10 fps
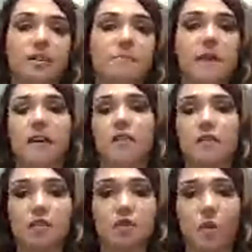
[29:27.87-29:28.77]
to make
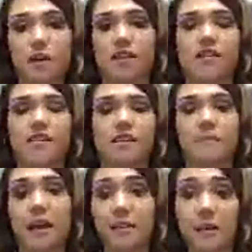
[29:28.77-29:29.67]
those choices and
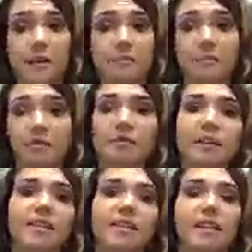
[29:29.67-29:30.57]
to make those
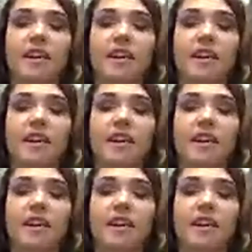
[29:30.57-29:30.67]
improvements.